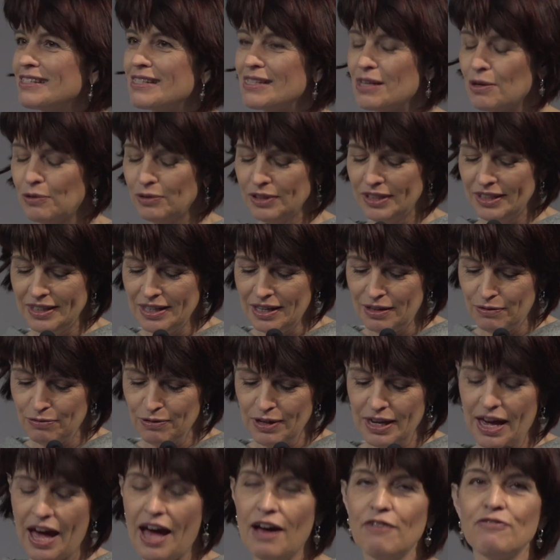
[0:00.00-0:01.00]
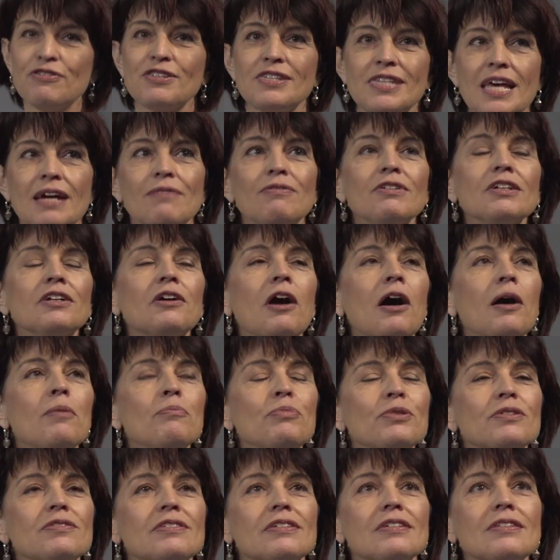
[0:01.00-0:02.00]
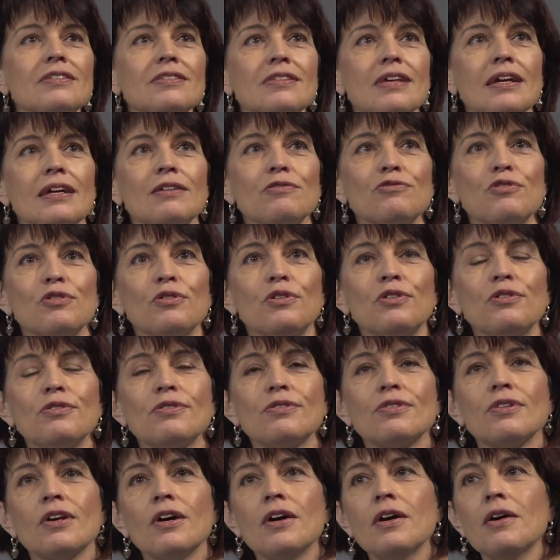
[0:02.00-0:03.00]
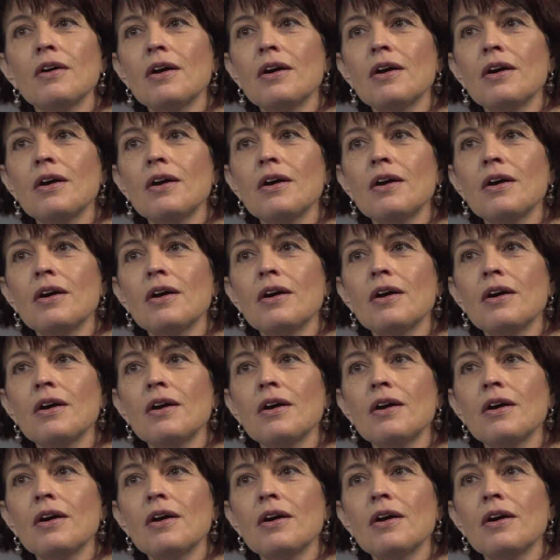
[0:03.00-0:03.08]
So here we have 7 competence centers